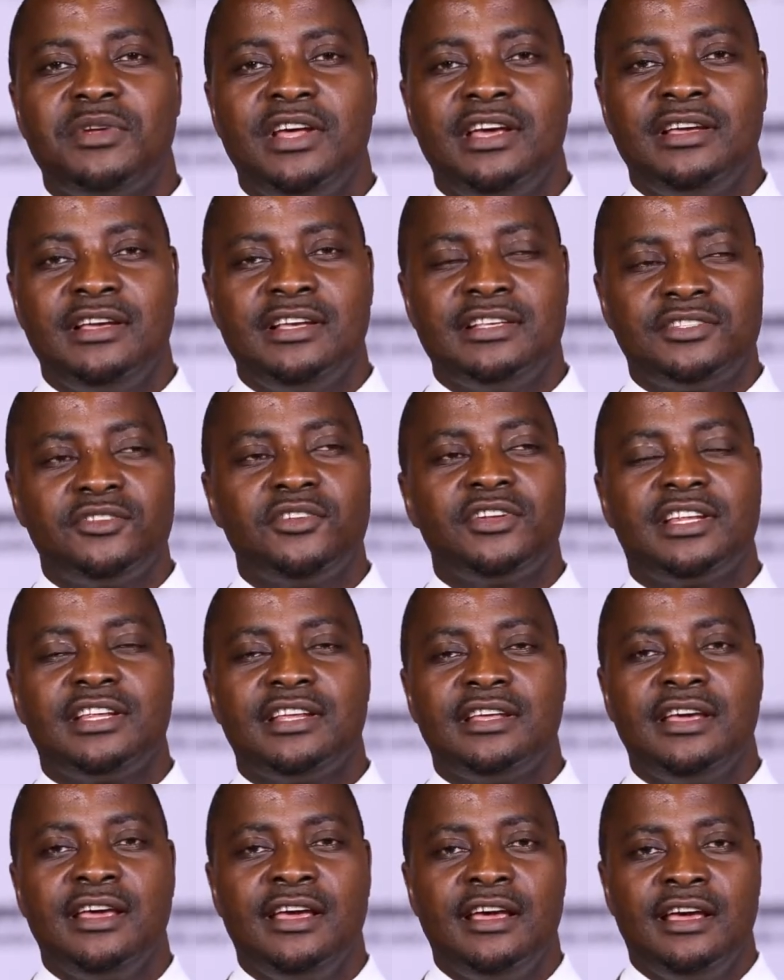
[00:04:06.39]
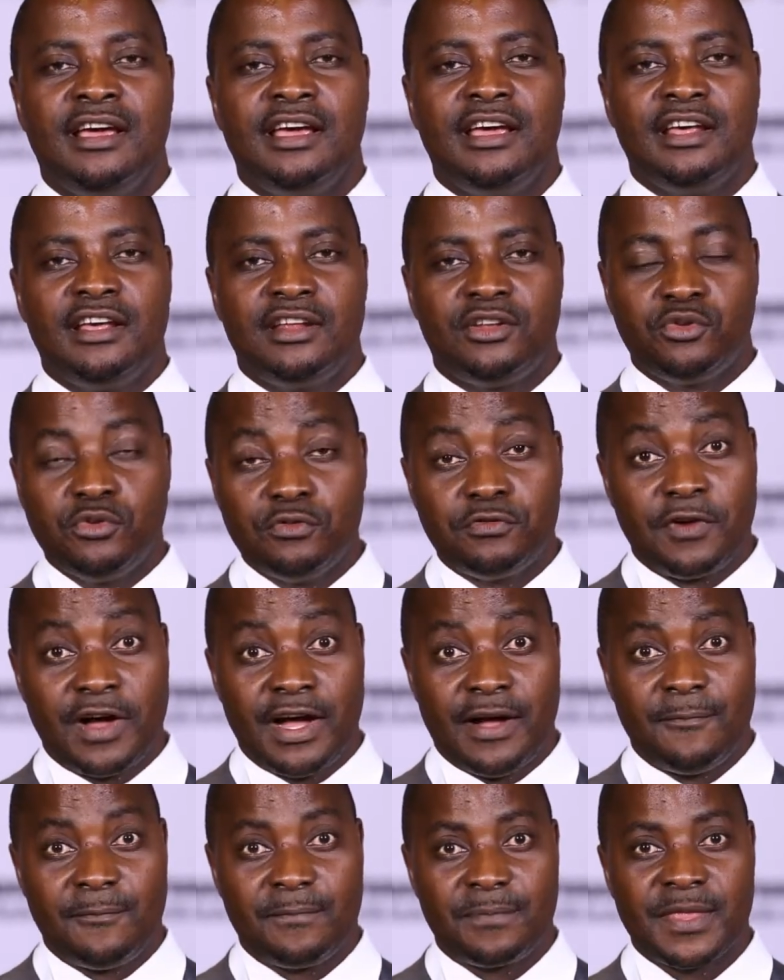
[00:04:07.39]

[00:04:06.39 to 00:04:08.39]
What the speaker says: is not too far.